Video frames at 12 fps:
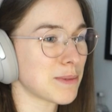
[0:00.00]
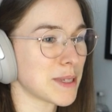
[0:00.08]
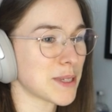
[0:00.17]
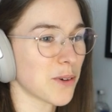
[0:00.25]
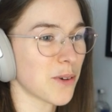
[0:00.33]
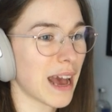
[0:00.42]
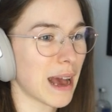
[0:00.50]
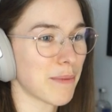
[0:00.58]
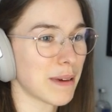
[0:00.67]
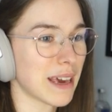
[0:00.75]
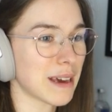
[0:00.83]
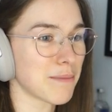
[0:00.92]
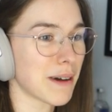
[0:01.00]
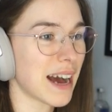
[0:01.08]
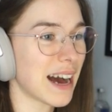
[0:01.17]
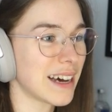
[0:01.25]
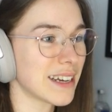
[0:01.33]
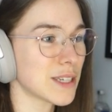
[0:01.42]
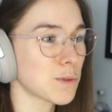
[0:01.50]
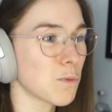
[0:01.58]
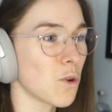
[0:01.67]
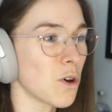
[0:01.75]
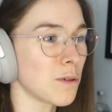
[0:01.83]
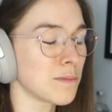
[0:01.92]
me so happy. My heart is
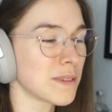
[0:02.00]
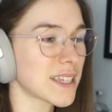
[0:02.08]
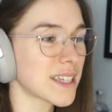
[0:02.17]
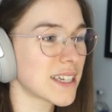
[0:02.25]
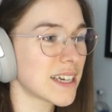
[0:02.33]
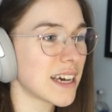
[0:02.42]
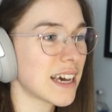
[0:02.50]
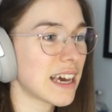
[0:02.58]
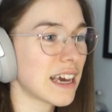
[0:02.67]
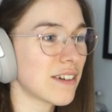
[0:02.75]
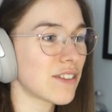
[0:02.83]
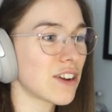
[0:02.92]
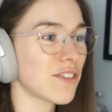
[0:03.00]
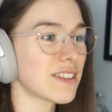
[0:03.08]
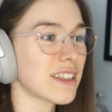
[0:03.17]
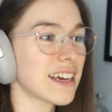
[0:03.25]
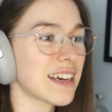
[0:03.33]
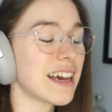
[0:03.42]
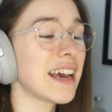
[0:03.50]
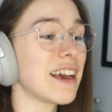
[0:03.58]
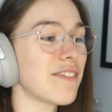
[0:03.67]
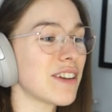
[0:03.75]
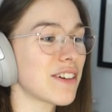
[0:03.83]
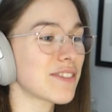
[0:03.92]
warmed. Even
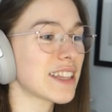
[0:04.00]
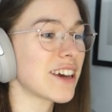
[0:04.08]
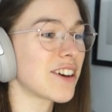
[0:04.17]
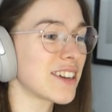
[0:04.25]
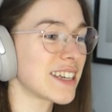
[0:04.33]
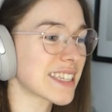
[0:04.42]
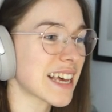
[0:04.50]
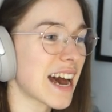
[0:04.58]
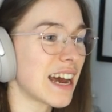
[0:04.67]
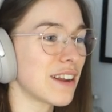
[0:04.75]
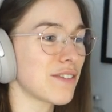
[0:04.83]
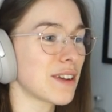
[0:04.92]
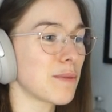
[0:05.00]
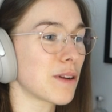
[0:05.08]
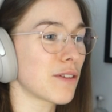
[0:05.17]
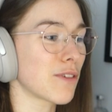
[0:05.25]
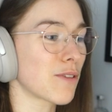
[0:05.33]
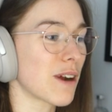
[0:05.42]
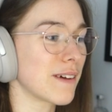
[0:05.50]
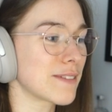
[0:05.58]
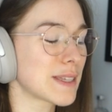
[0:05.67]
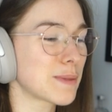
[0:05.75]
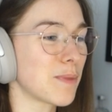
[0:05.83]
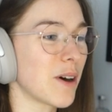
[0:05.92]
if Leon is kind of in a bit of a
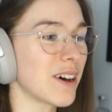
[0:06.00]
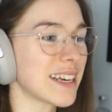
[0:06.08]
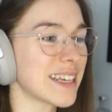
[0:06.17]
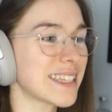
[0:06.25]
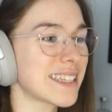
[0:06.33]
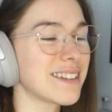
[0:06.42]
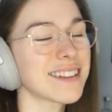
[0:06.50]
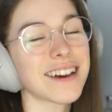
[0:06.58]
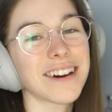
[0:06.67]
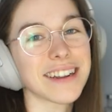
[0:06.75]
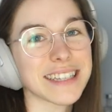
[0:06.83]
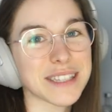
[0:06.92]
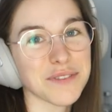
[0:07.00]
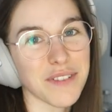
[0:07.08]
rough spot, he's still got his